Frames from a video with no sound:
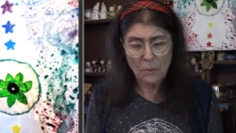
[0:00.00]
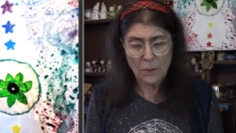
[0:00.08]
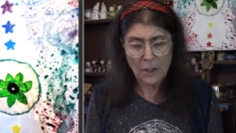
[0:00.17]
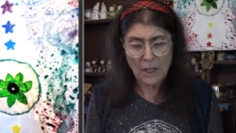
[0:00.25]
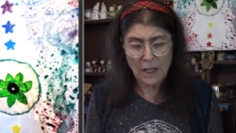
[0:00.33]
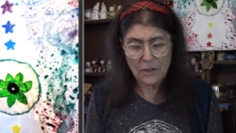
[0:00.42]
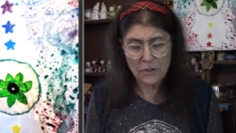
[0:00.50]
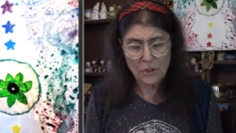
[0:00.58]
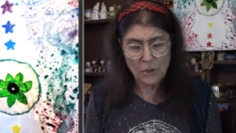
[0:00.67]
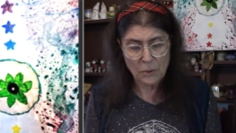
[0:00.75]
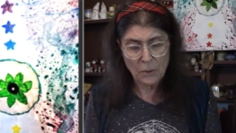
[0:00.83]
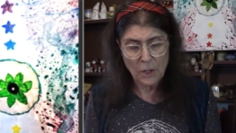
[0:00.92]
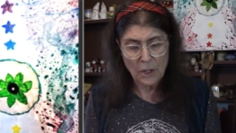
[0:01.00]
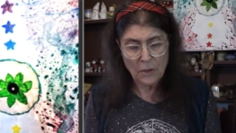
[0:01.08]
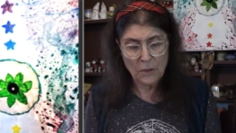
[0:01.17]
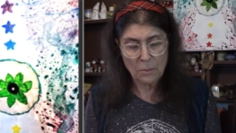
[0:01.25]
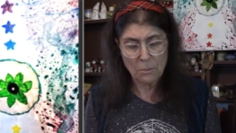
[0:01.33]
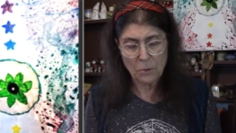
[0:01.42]
we get to
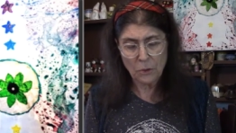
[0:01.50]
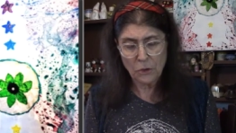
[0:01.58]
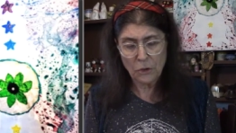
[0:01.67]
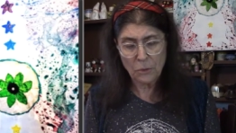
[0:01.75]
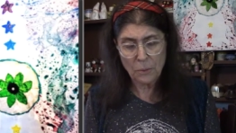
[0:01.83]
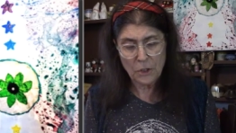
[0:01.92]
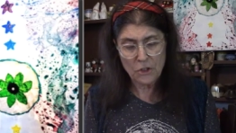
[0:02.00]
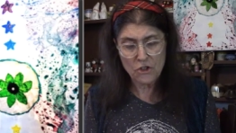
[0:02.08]
the Mercury